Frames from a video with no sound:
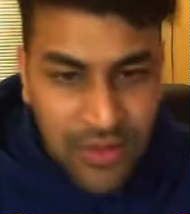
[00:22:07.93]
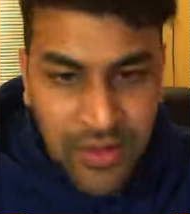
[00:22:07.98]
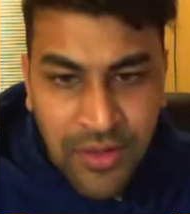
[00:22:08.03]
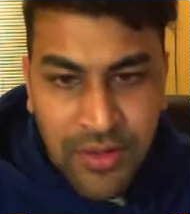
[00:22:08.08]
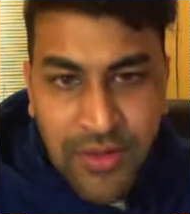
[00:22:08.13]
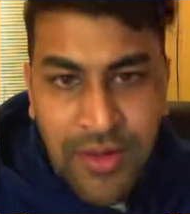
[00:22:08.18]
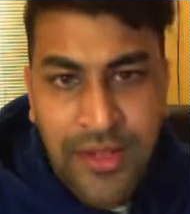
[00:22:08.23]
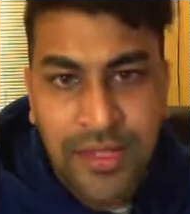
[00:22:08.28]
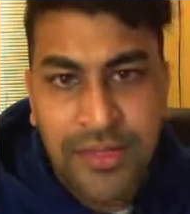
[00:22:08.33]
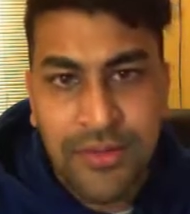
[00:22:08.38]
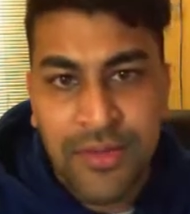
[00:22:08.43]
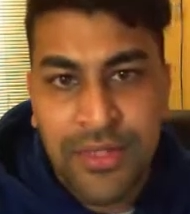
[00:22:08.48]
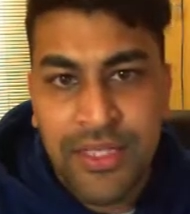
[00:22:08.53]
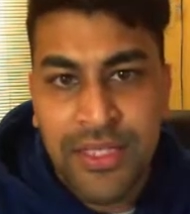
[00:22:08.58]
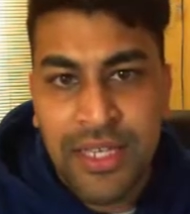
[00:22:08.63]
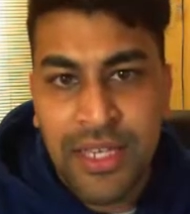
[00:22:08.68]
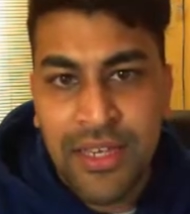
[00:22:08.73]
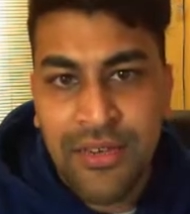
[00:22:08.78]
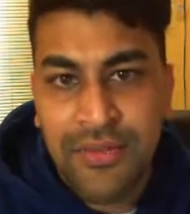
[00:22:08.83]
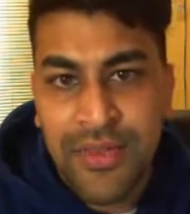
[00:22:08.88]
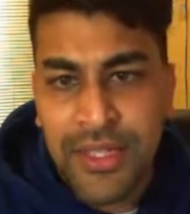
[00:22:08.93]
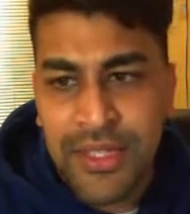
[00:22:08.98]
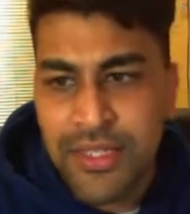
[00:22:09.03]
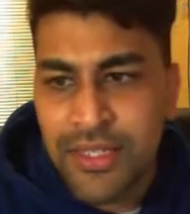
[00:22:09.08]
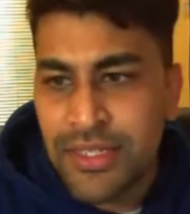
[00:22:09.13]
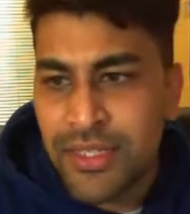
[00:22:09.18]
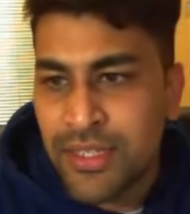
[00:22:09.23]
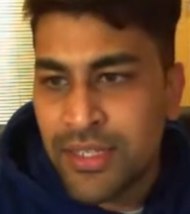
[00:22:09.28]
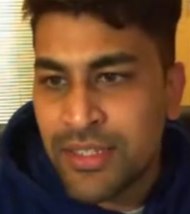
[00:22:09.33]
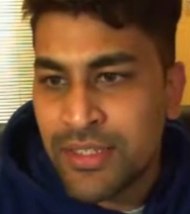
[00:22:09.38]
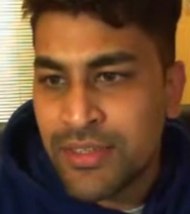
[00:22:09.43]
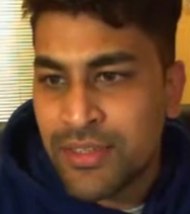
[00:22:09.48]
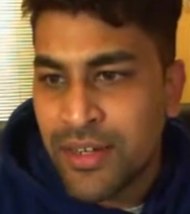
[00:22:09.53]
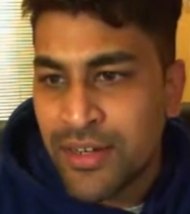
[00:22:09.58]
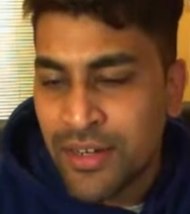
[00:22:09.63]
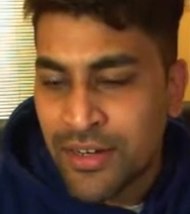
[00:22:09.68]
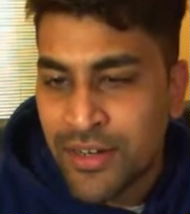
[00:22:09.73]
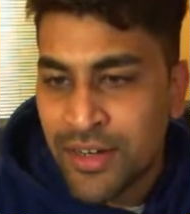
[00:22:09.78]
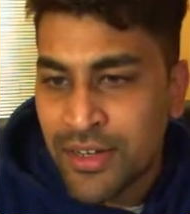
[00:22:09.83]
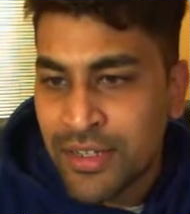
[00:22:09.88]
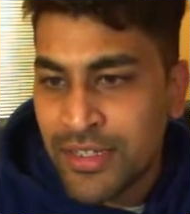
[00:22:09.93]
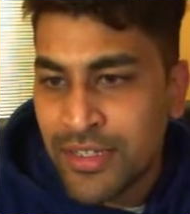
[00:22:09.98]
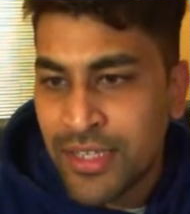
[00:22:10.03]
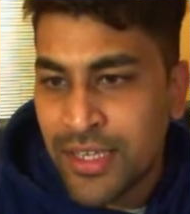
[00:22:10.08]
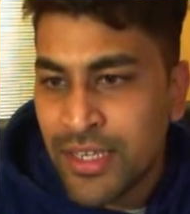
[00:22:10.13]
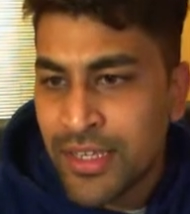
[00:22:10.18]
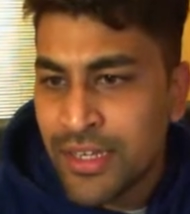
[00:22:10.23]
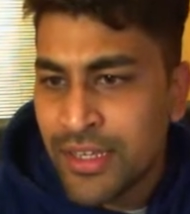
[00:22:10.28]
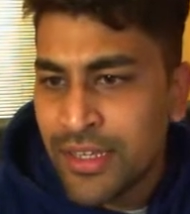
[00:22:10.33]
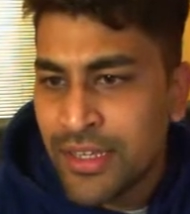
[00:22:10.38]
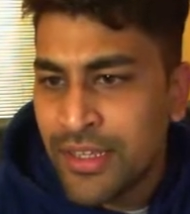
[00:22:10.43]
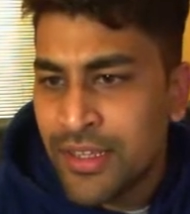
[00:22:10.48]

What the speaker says: Alright, we save it. Let's try to run it again.